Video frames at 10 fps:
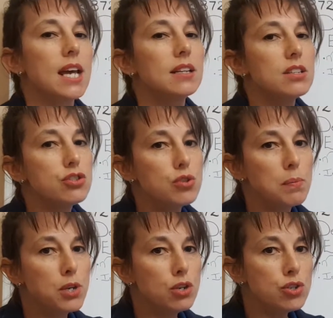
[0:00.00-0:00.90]
and
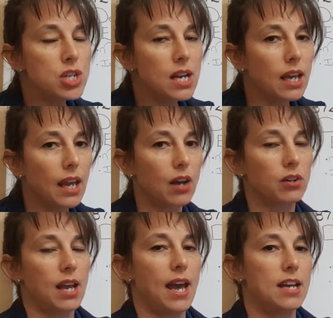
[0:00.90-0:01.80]
distribution
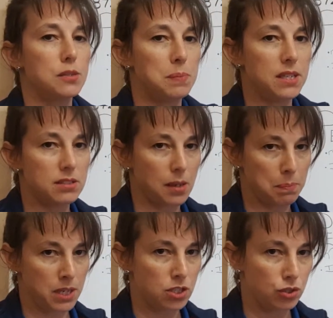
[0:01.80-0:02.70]
account has been
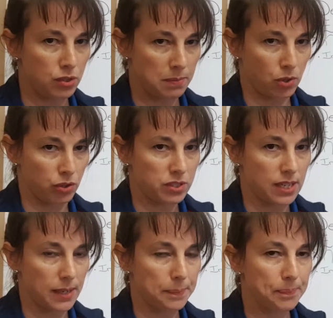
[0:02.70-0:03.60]
submitted to the
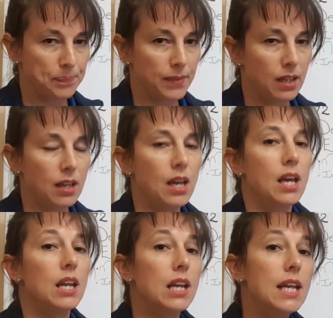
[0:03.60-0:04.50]
Master.
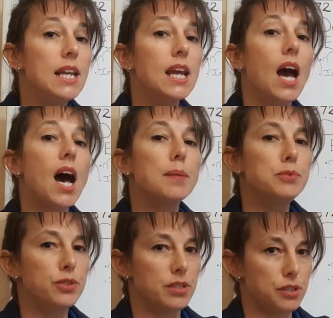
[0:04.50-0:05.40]
Leading up
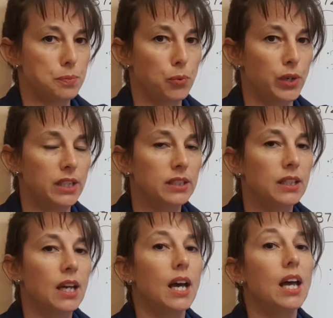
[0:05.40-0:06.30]
to this point
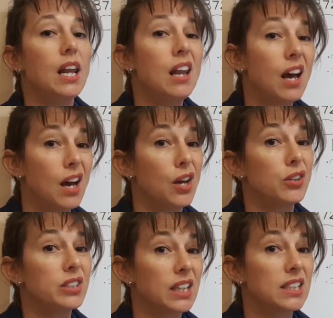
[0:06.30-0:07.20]

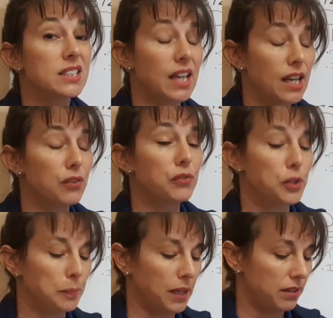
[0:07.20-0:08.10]
alone can take a
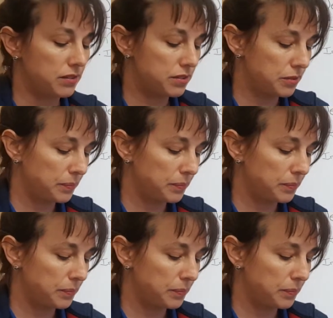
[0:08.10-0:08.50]
few months.